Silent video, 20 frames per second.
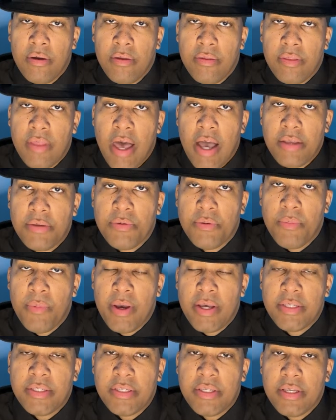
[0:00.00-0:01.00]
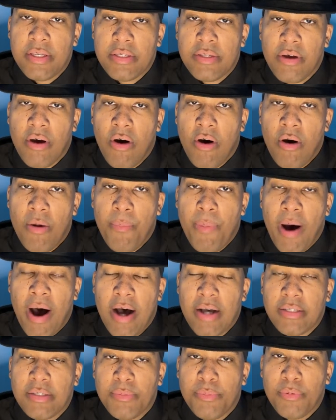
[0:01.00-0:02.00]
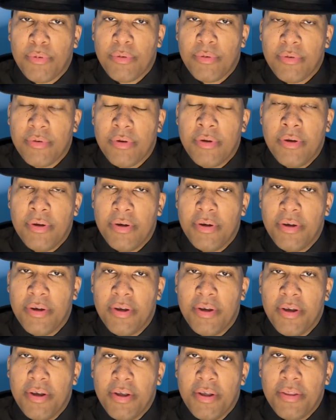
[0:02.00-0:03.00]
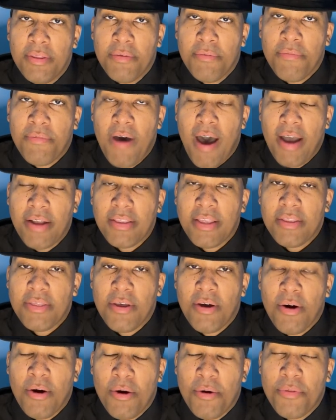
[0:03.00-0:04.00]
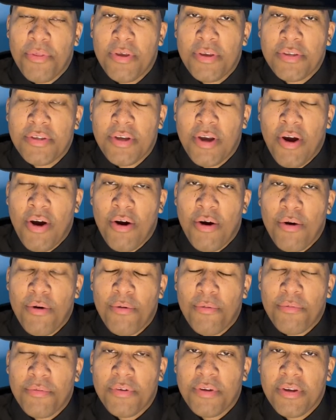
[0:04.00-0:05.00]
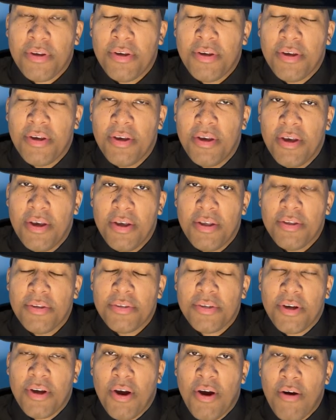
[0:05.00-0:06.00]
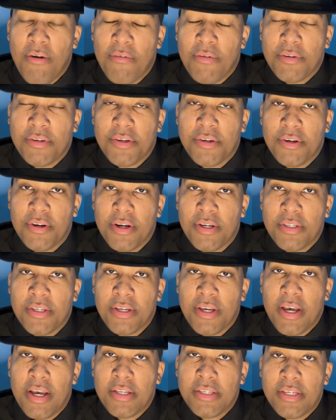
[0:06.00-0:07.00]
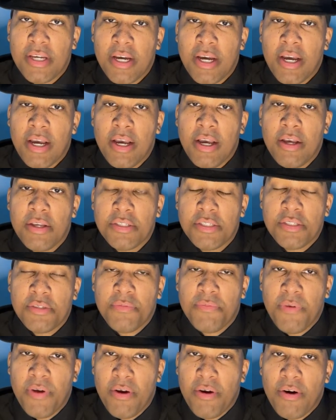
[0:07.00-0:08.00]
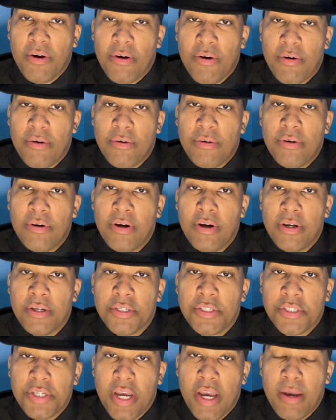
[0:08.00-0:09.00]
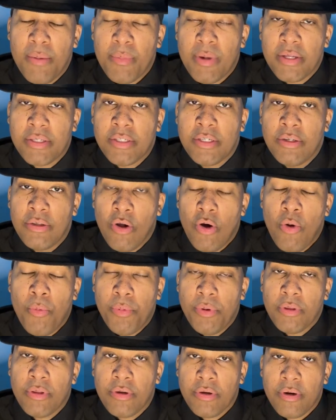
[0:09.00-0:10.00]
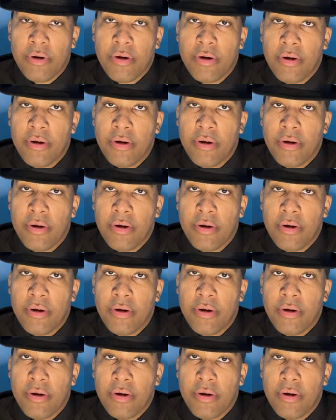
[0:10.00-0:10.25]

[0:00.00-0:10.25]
That's what makes this all possible. The fact that the Earth is curved. There's a curvature. It's a spherical shape. It's globular.